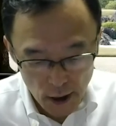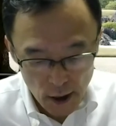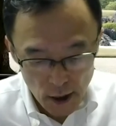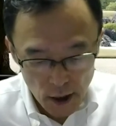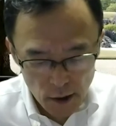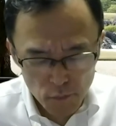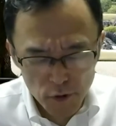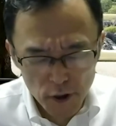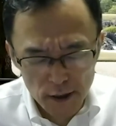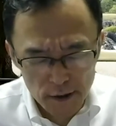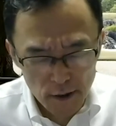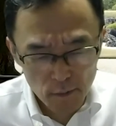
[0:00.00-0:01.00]

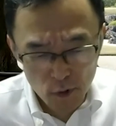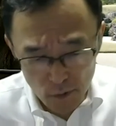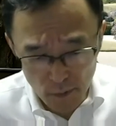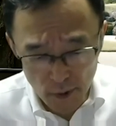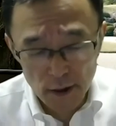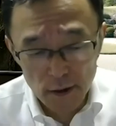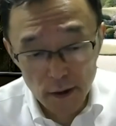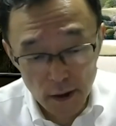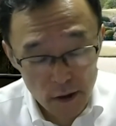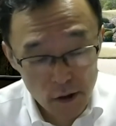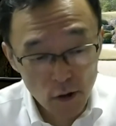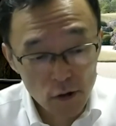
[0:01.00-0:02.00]
involuntary movement is
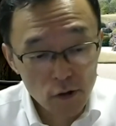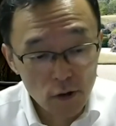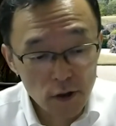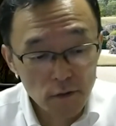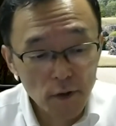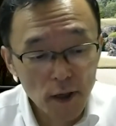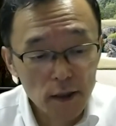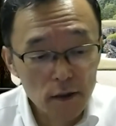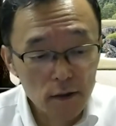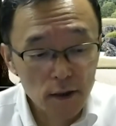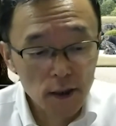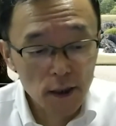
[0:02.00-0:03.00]
not so defined
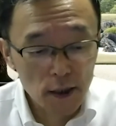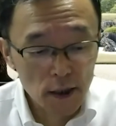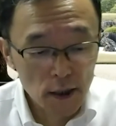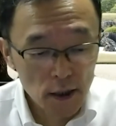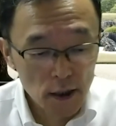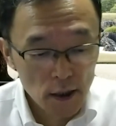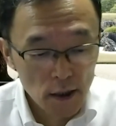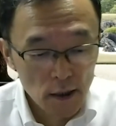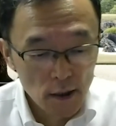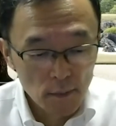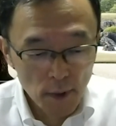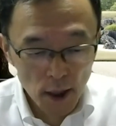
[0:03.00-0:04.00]
clearly.
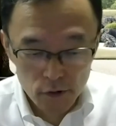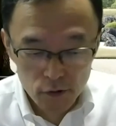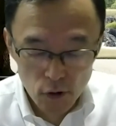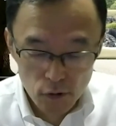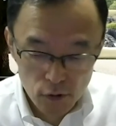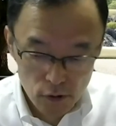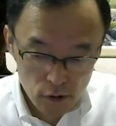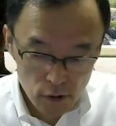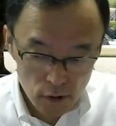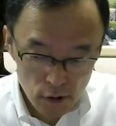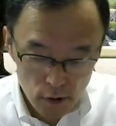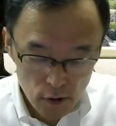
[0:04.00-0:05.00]
Myoclonus,
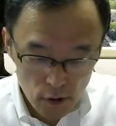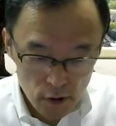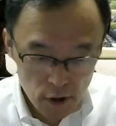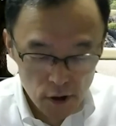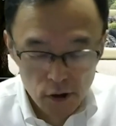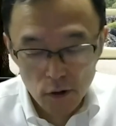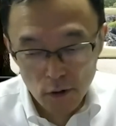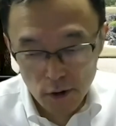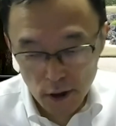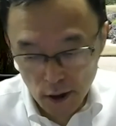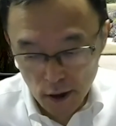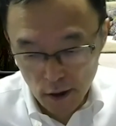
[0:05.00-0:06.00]

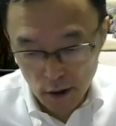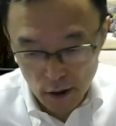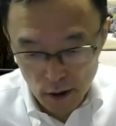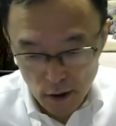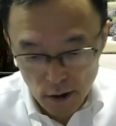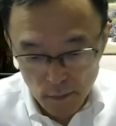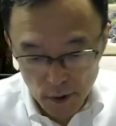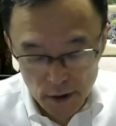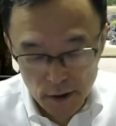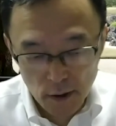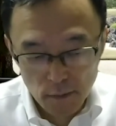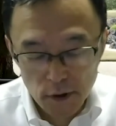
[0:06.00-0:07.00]
dystonia, but
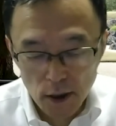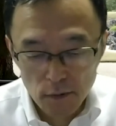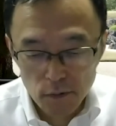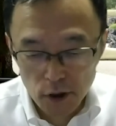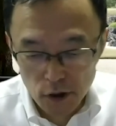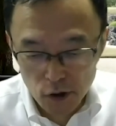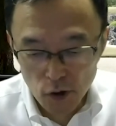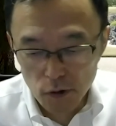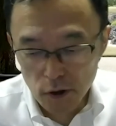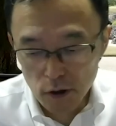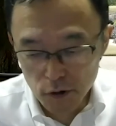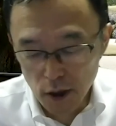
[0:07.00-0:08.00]
sometimes
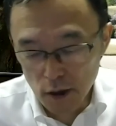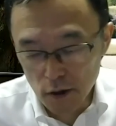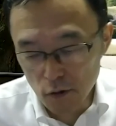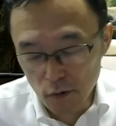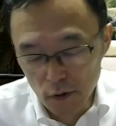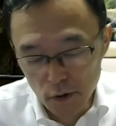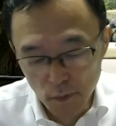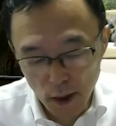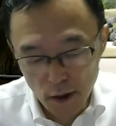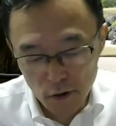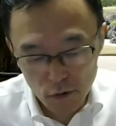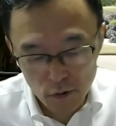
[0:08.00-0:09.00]
dystonia together with
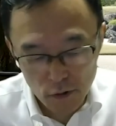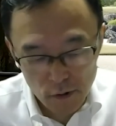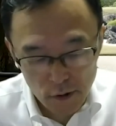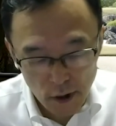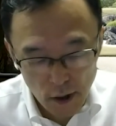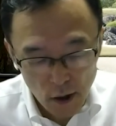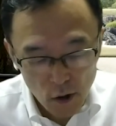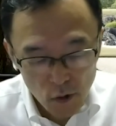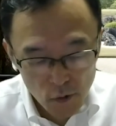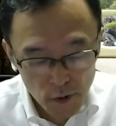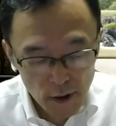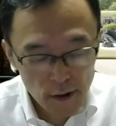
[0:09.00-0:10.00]
myoclonus
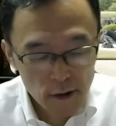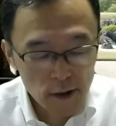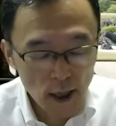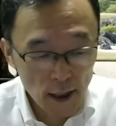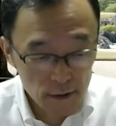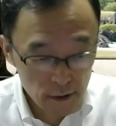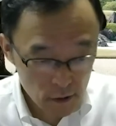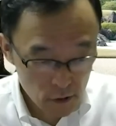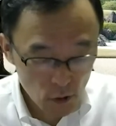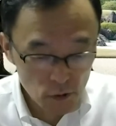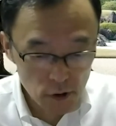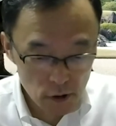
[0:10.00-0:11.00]
with
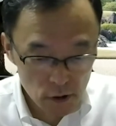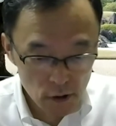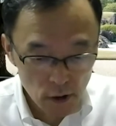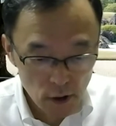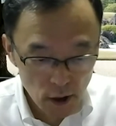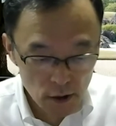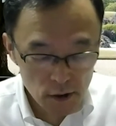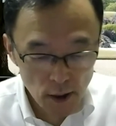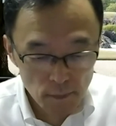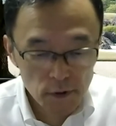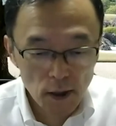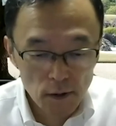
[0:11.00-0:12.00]
atetosis, and
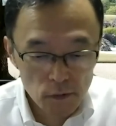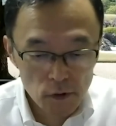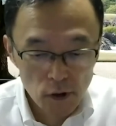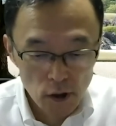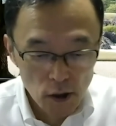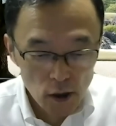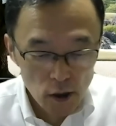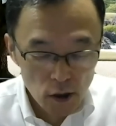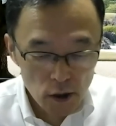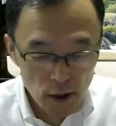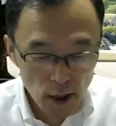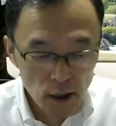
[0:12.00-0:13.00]
sometimes
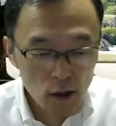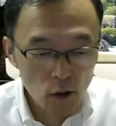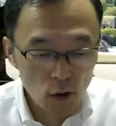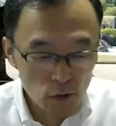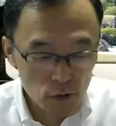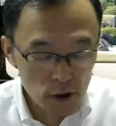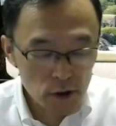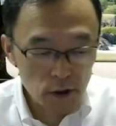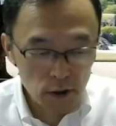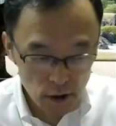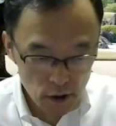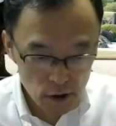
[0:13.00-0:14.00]
they call
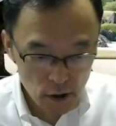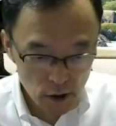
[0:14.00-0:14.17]
dyskinesia.